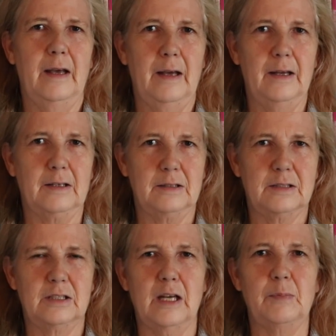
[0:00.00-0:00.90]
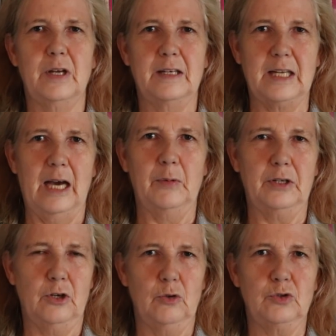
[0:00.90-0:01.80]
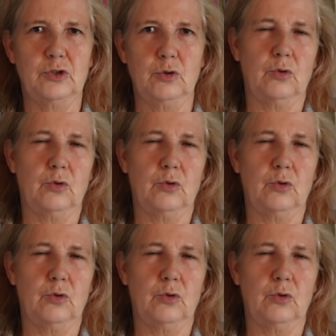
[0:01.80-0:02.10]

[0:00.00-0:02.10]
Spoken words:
except as how it goes to